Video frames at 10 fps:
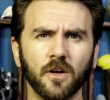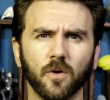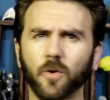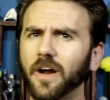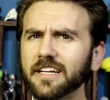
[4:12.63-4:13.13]

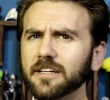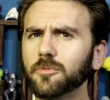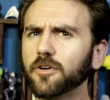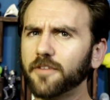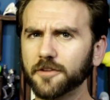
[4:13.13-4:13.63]
or any
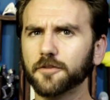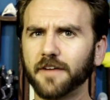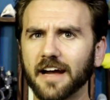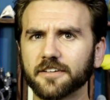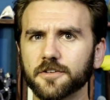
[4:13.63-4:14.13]
number of other
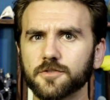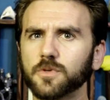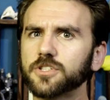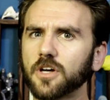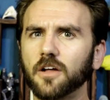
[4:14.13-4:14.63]
factors
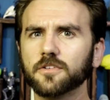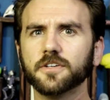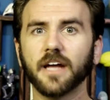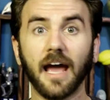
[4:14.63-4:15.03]
which colored